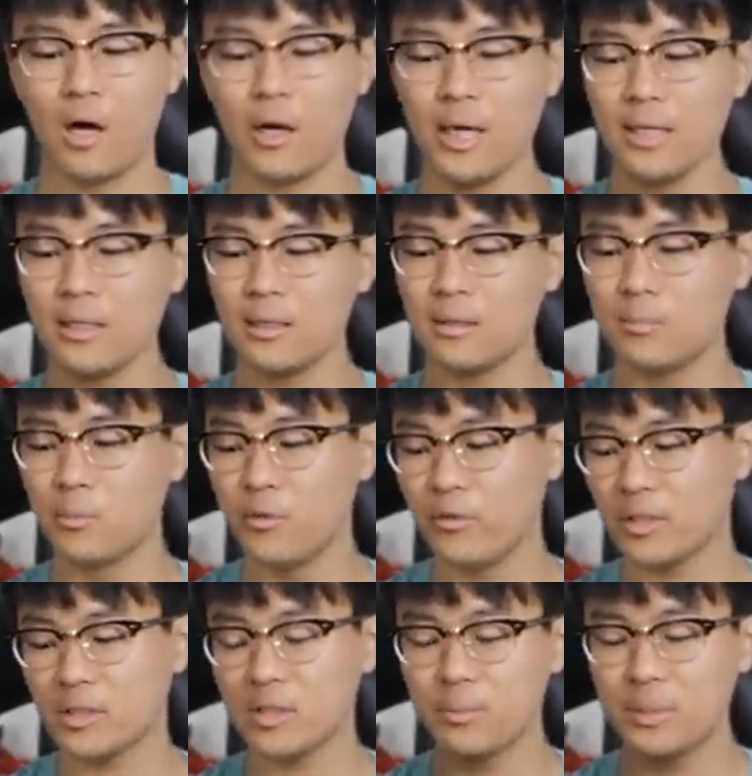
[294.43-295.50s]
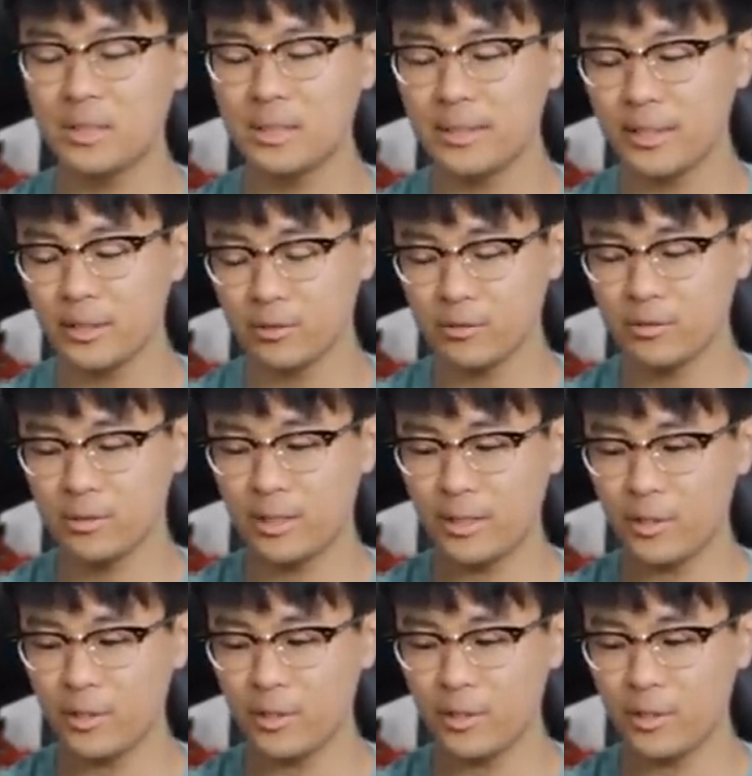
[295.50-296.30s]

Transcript: Alright, moving on to the materials, they're